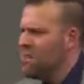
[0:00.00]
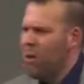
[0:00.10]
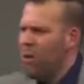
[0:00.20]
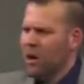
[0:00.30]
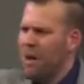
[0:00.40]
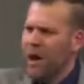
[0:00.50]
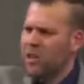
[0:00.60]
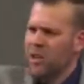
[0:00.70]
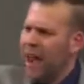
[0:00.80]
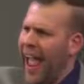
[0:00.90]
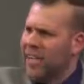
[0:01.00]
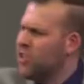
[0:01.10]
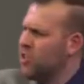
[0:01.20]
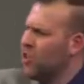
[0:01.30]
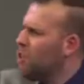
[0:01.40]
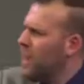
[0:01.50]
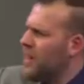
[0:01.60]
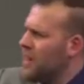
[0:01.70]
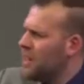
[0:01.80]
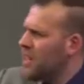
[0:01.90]
more about your actions, your
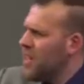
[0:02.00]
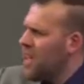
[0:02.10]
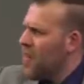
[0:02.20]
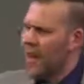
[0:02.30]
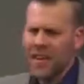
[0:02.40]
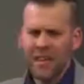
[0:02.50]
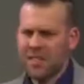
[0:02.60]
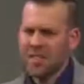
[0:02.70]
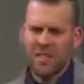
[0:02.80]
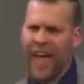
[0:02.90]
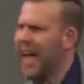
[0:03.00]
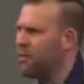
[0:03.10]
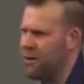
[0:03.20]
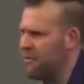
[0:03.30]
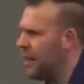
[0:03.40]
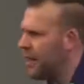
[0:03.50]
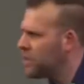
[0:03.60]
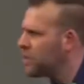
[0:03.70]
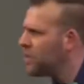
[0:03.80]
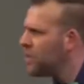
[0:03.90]
obedience, than he does this
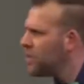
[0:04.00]
sacrifice.